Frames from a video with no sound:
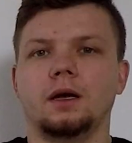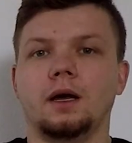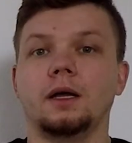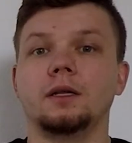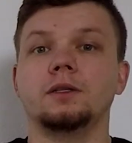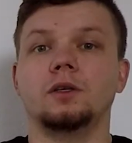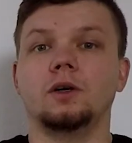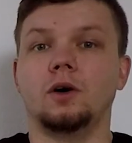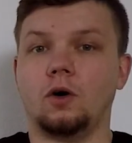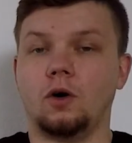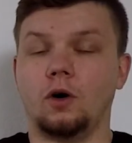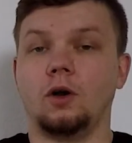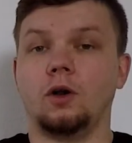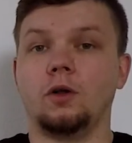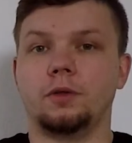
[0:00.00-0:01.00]
And
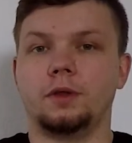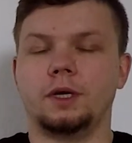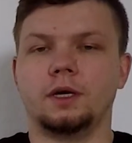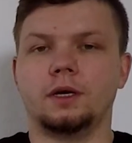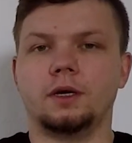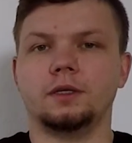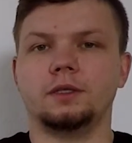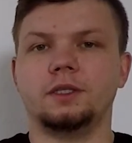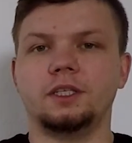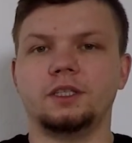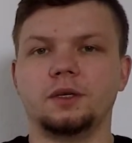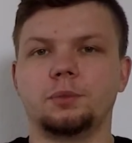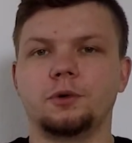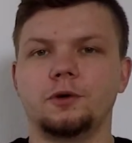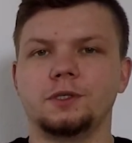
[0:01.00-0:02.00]
all of the
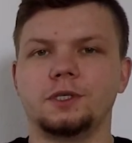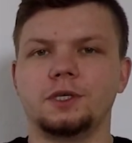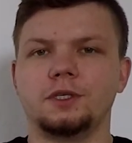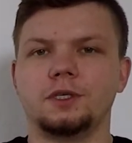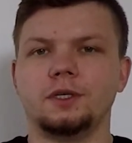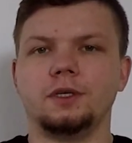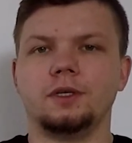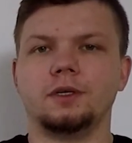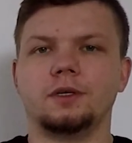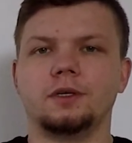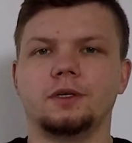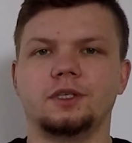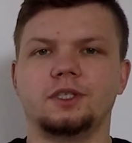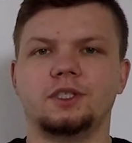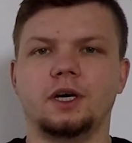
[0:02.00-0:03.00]
data processing
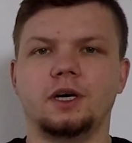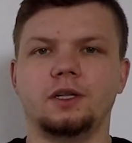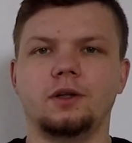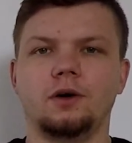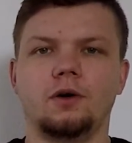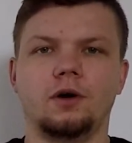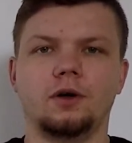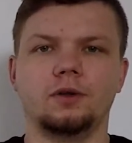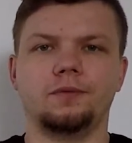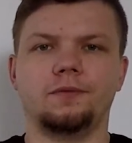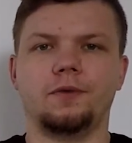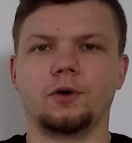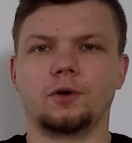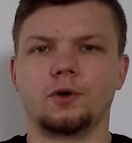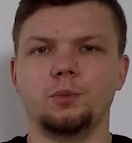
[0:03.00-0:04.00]
is done on
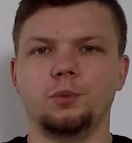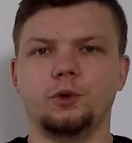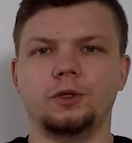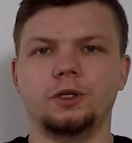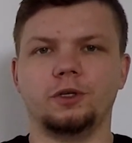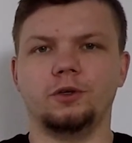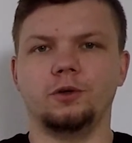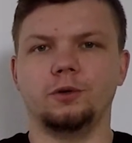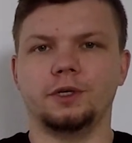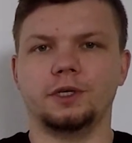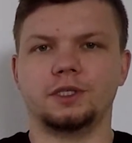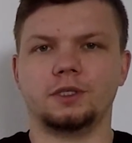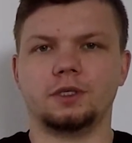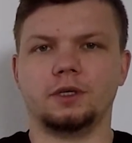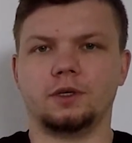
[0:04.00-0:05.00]
4 computing
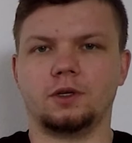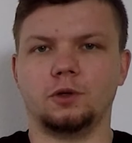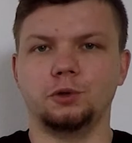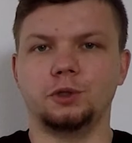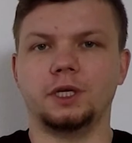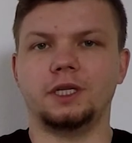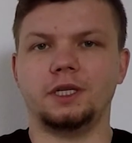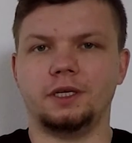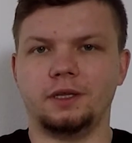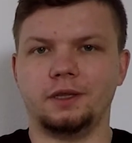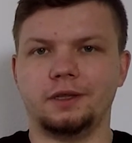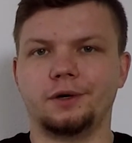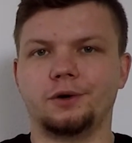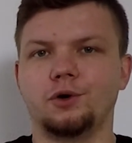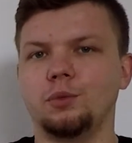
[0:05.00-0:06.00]
units included
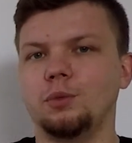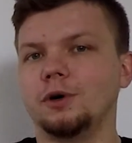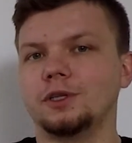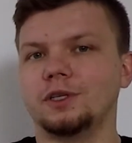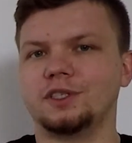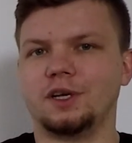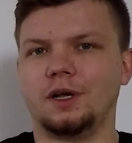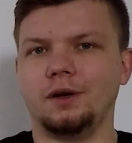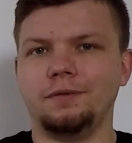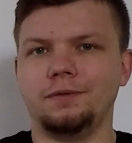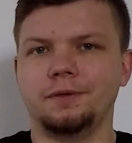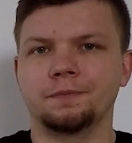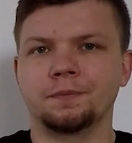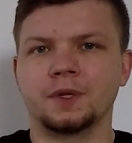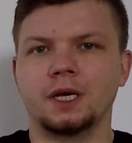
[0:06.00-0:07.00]
in the robot itself,
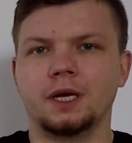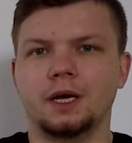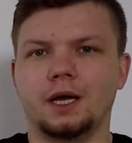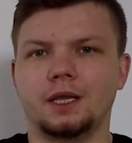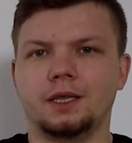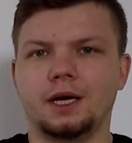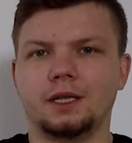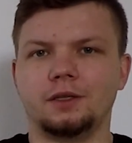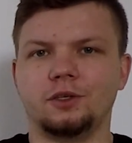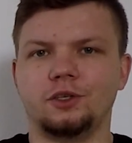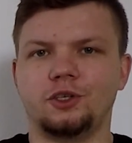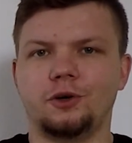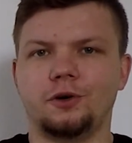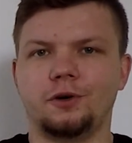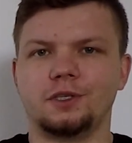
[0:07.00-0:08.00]
and that
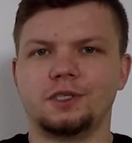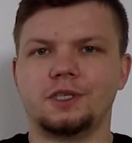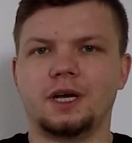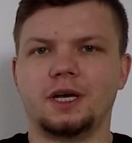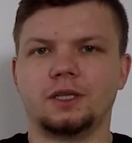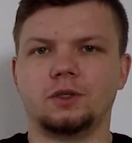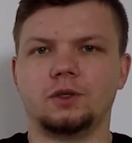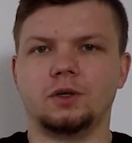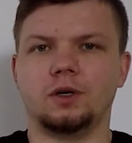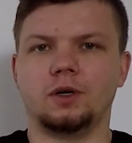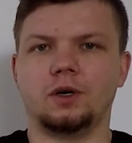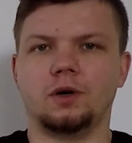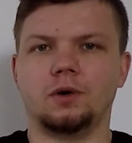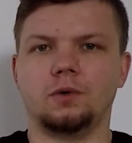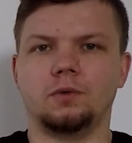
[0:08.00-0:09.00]
ensures that
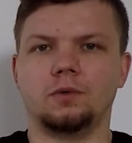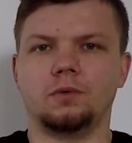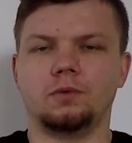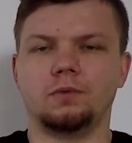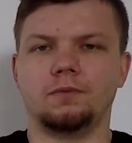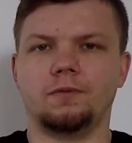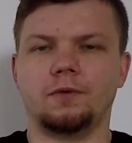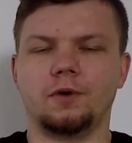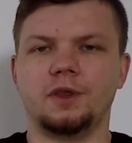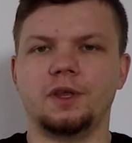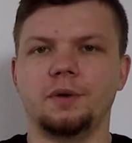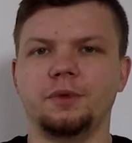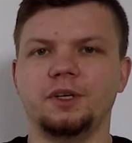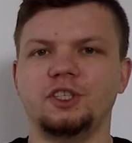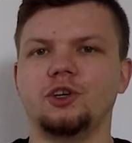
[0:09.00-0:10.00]
for
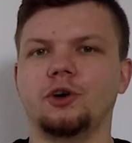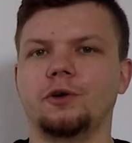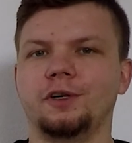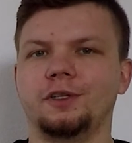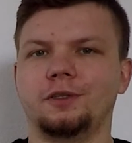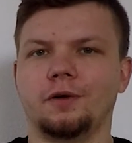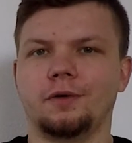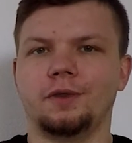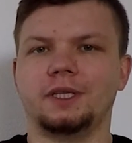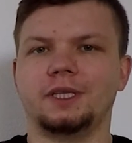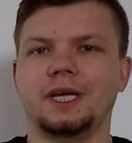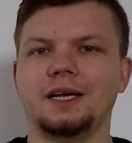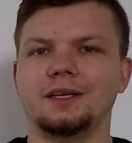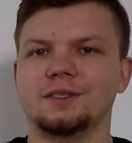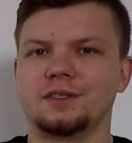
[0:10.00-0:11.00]
the majority of the
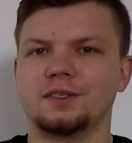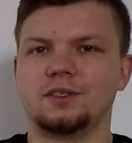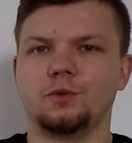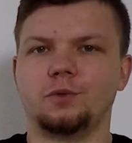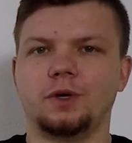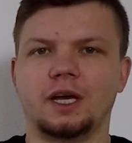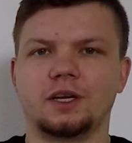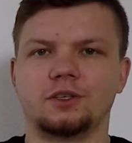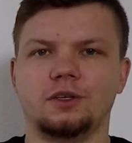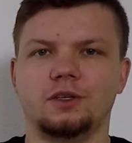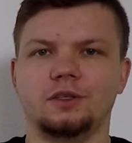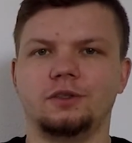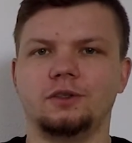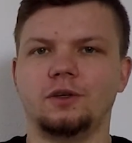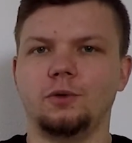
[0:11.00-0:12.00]
tasks we
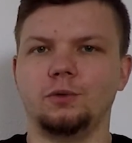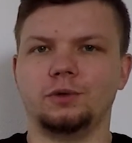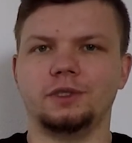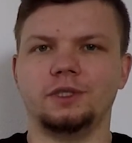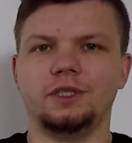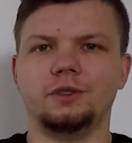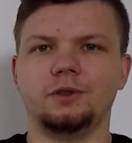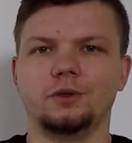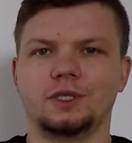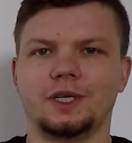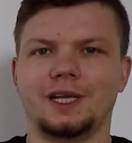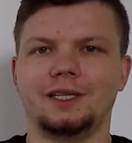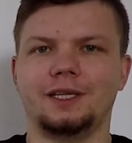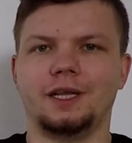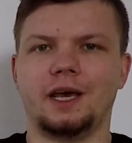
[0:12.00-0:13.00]
actually don't need to
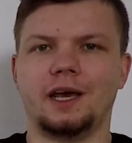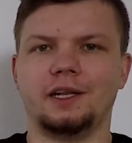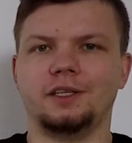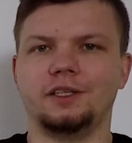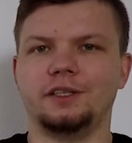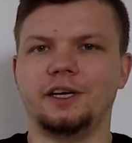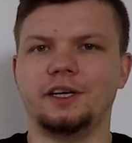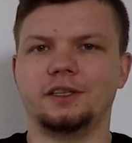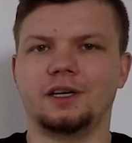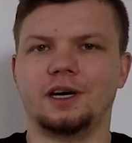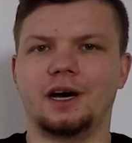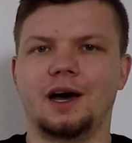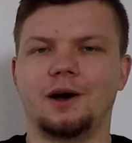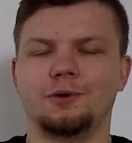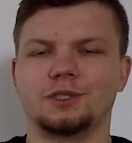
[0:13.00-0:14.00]
send any
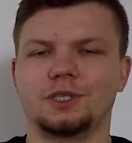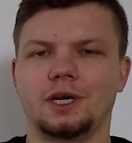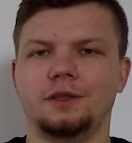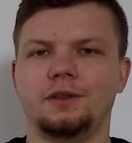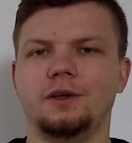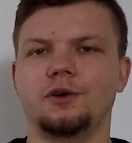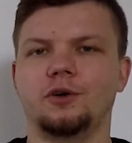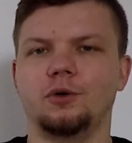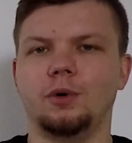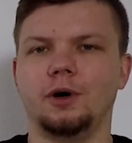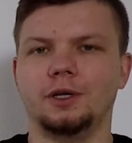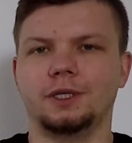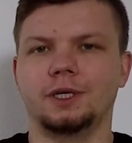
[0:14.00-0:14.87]
data outside the robot,